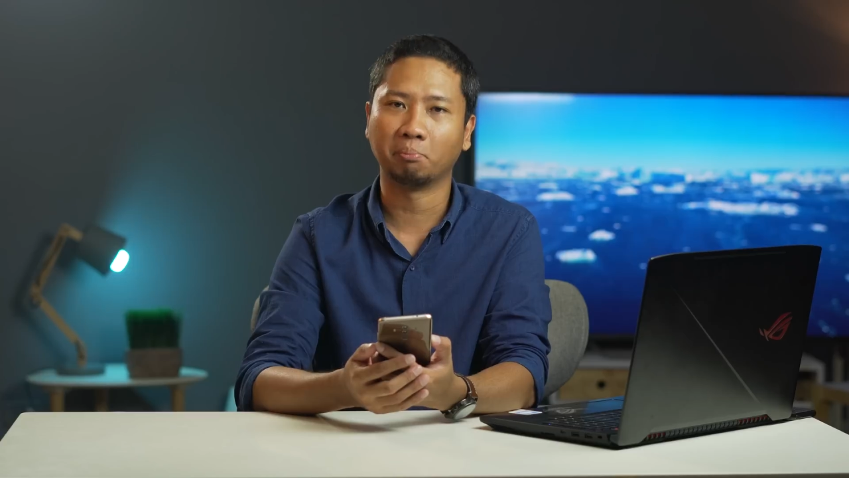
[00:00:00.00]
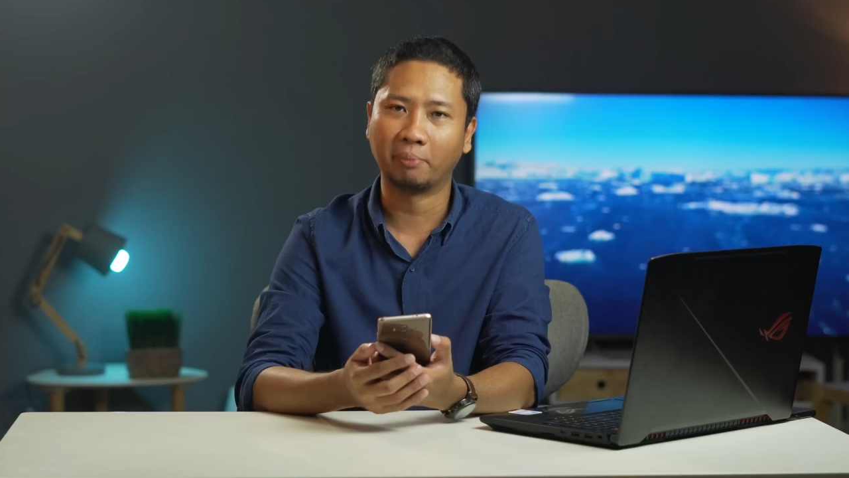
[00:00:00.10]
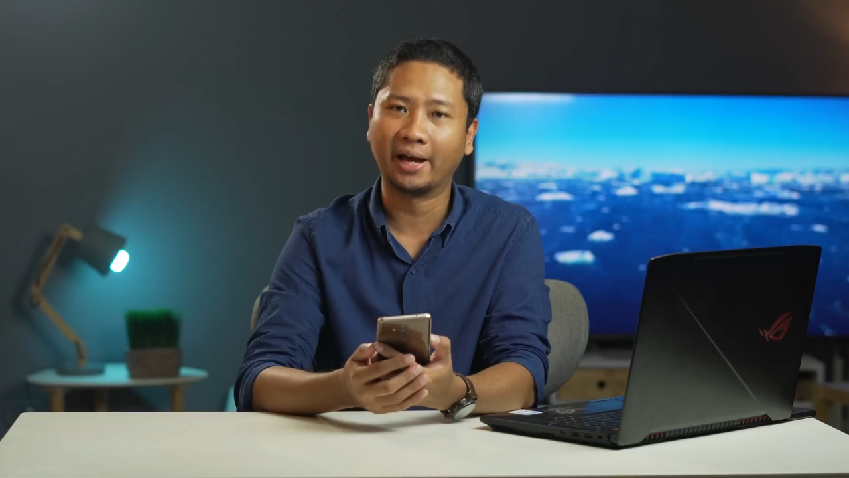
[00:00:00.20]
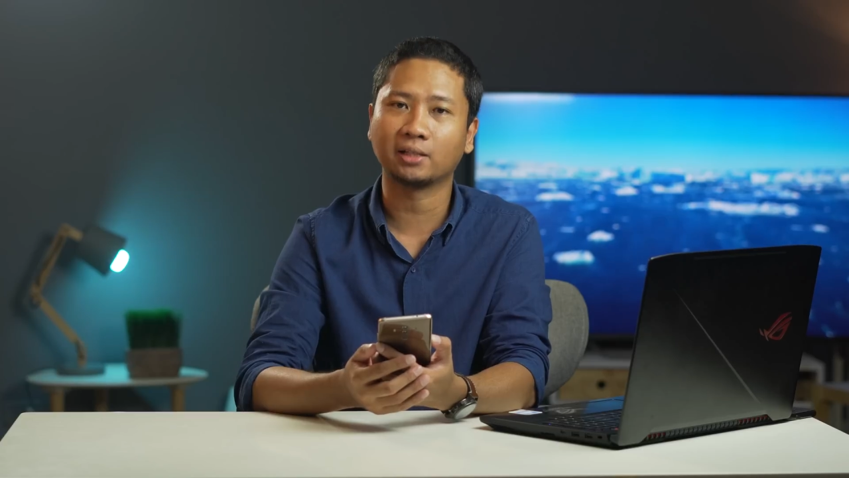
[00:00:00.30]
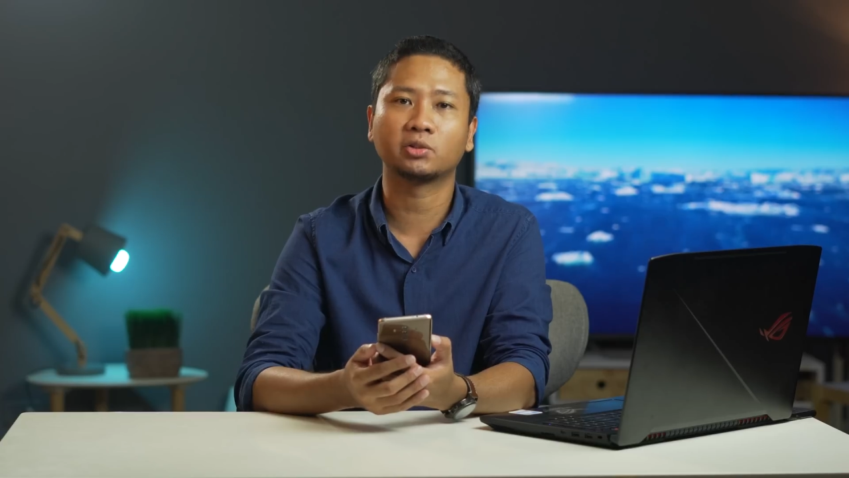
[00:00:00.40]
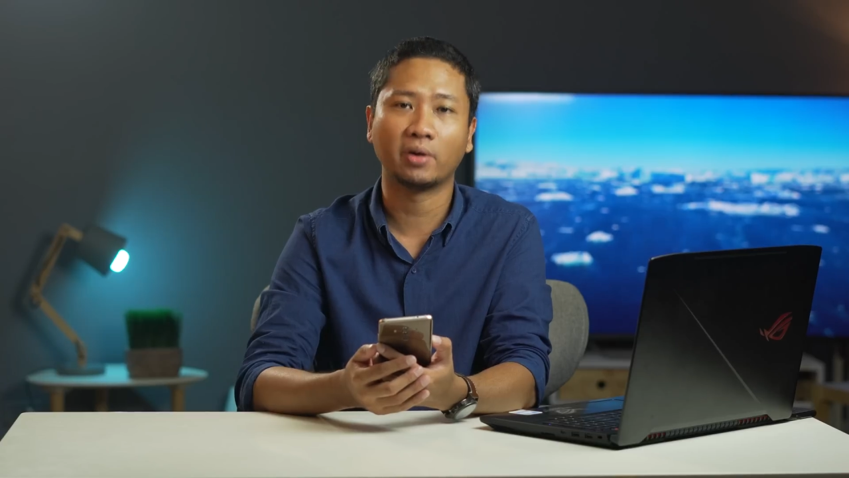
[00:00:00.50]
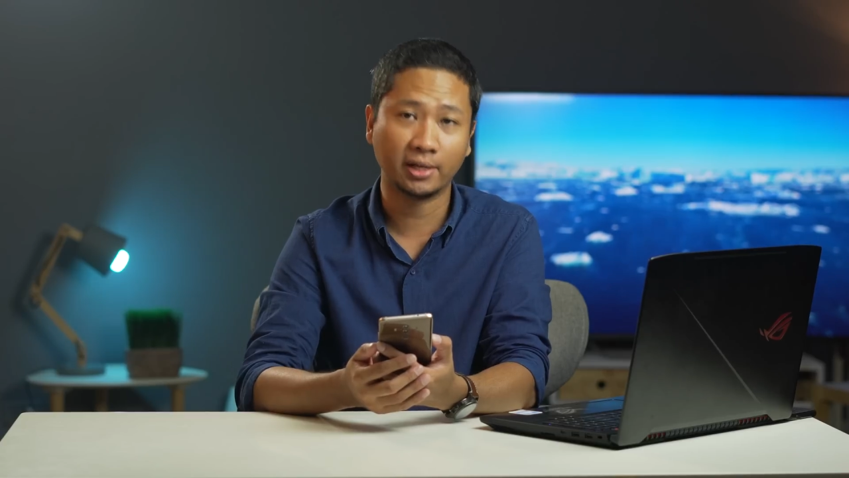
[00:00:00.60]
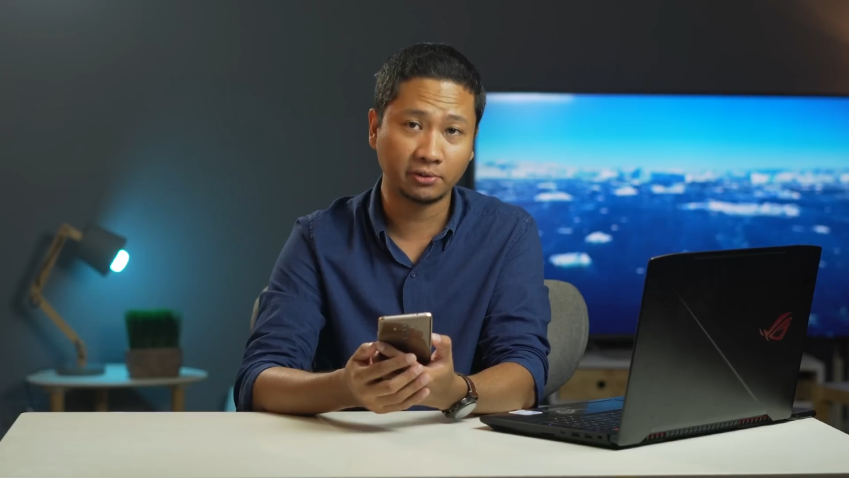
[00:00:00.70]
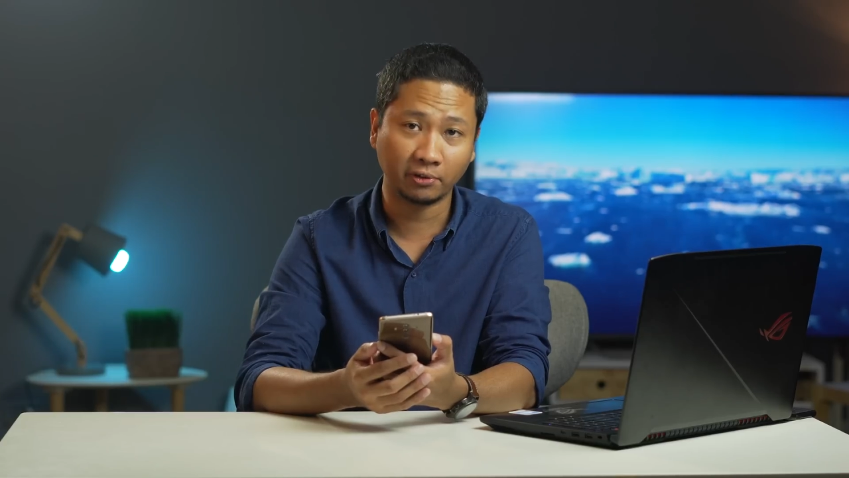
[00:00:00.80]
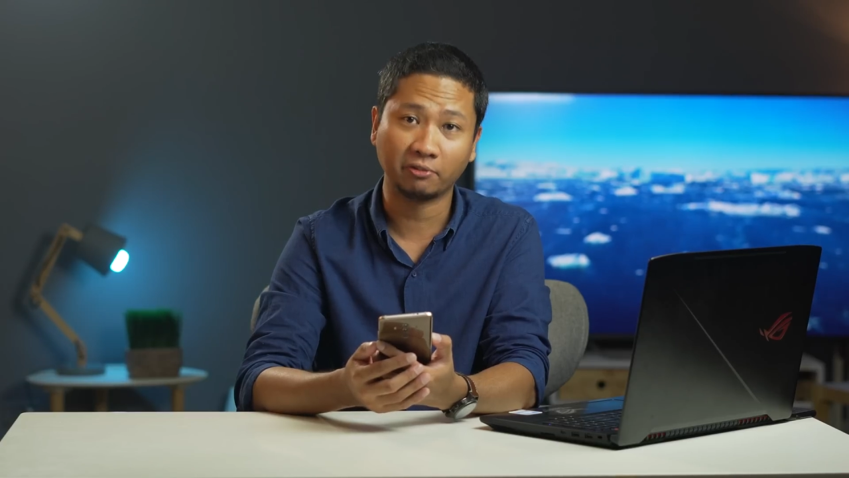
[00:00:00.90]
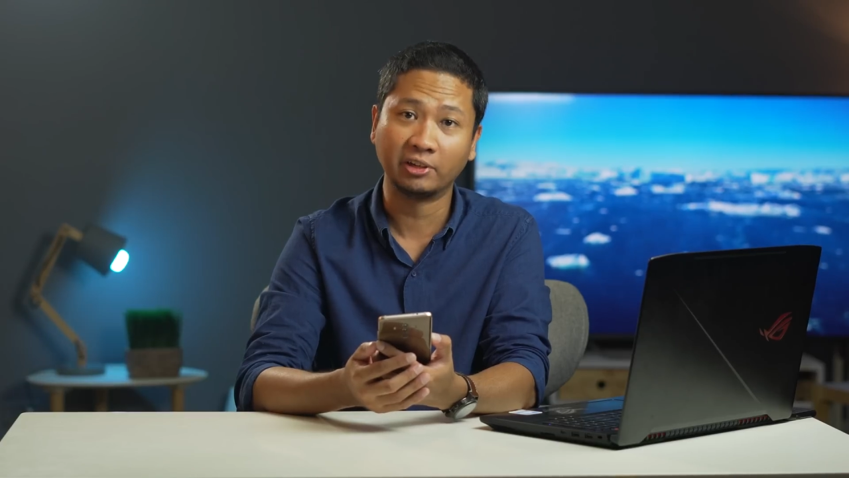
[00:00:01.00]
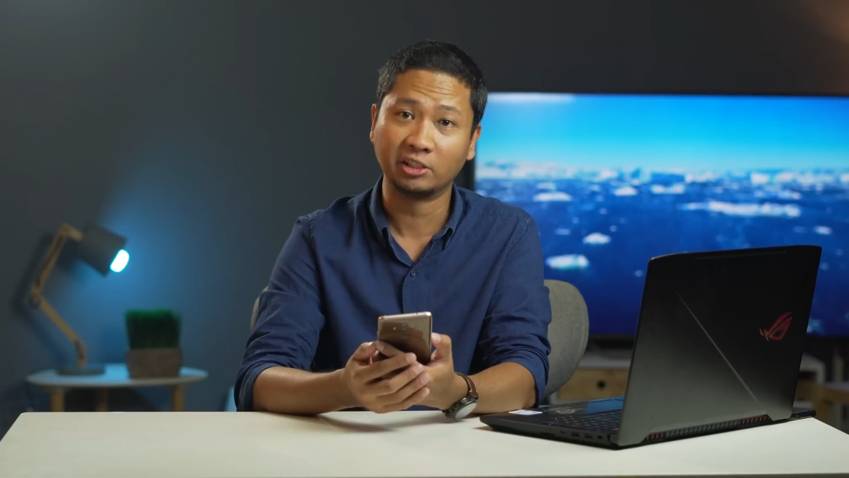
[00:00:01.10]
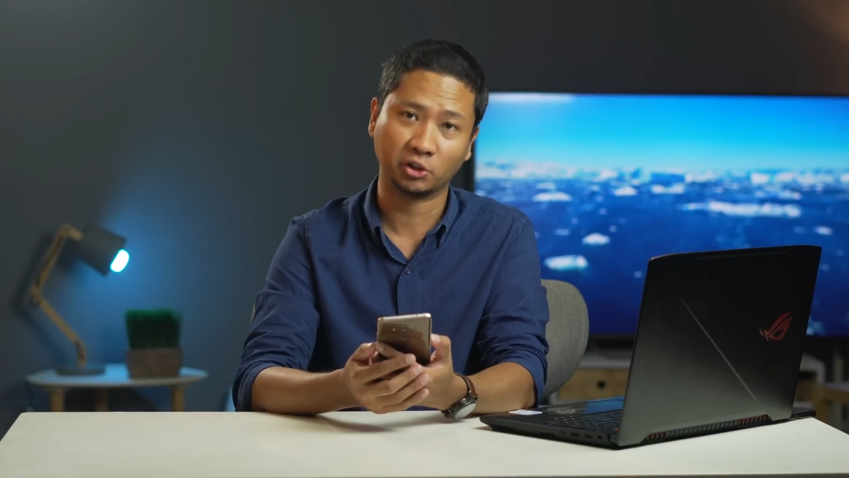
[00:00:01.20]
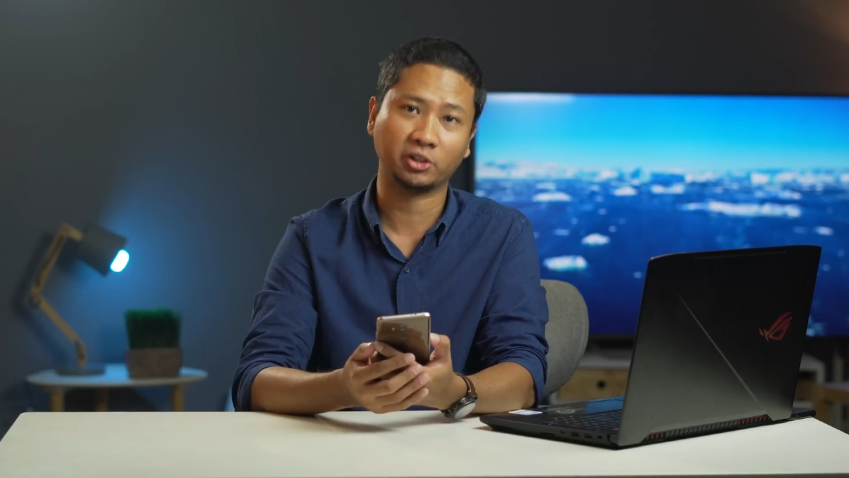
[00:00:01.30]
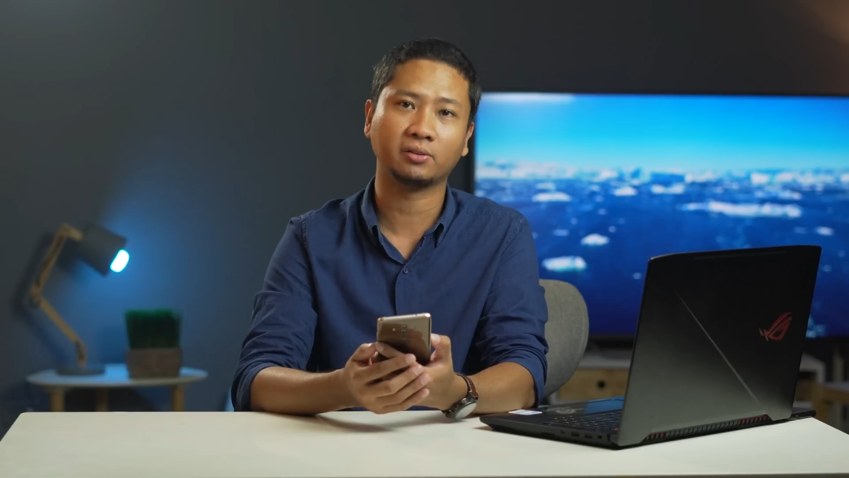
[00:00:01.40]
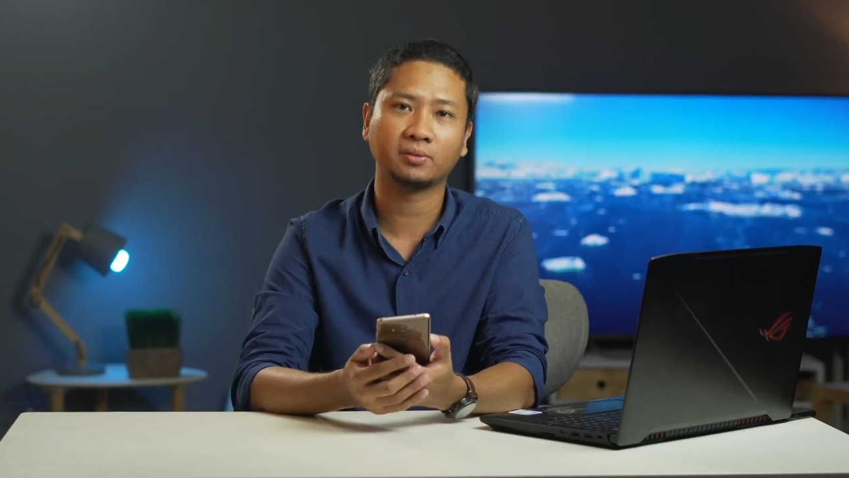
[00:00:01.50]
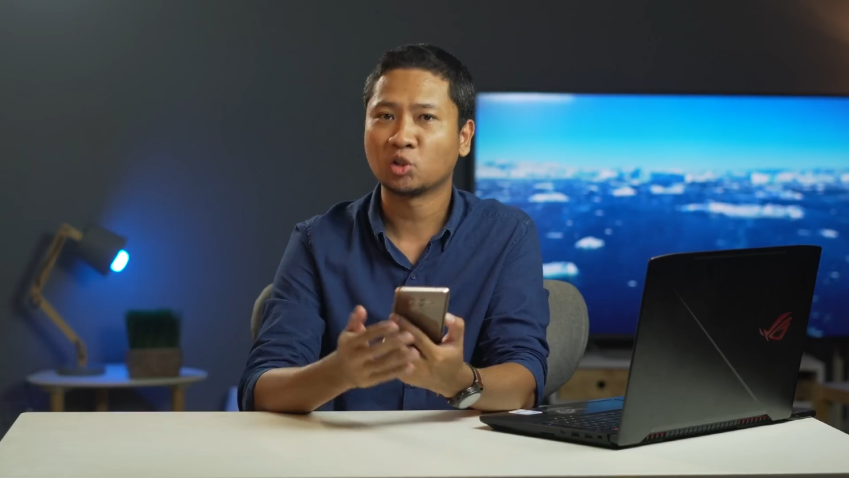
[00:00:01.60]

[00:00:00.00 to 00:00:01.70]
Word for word: bank transfer feature.